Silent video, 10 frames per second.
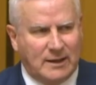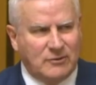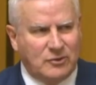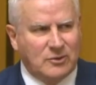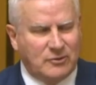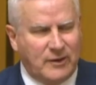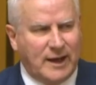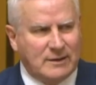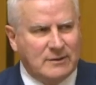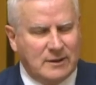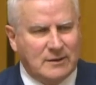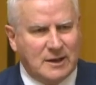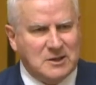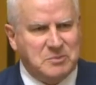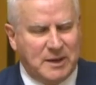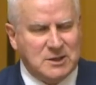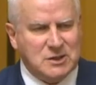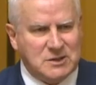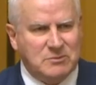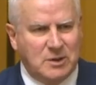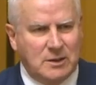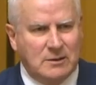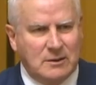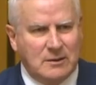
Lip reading: for the fact that those budgets have been